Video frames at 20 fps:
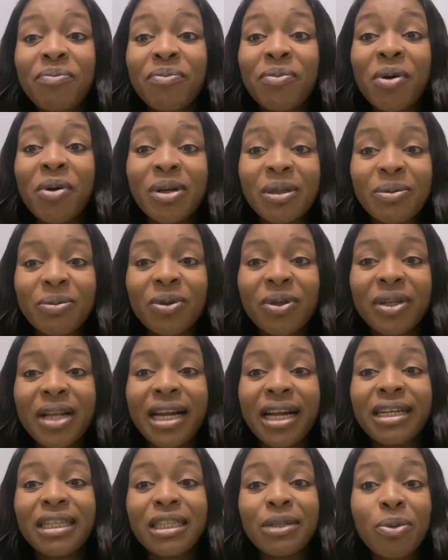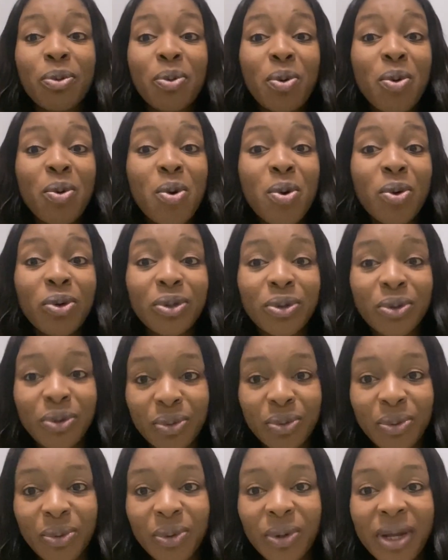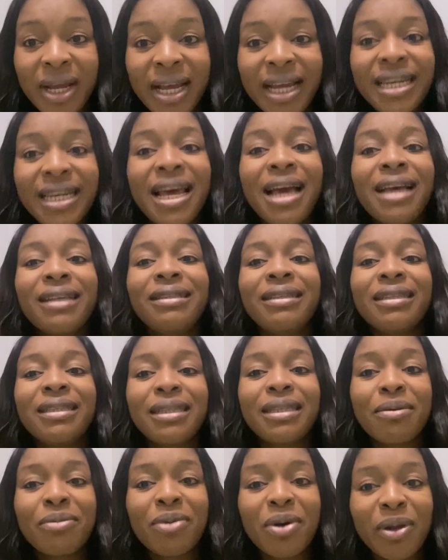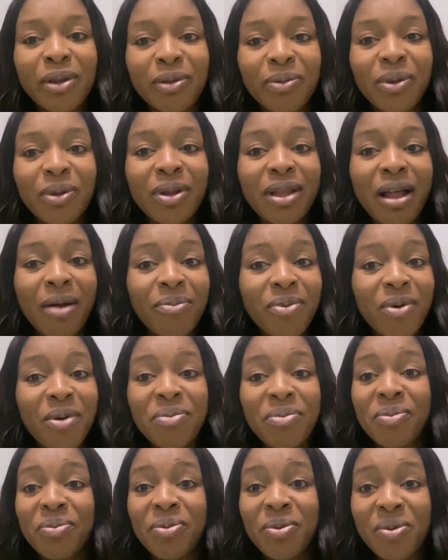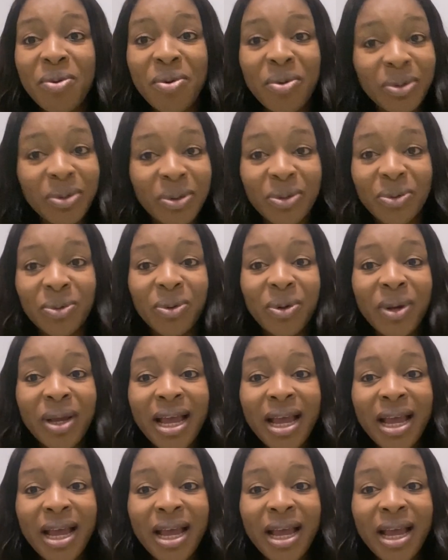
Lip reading: hospital that rich people goes to, that is the same hospital that poor people goes to.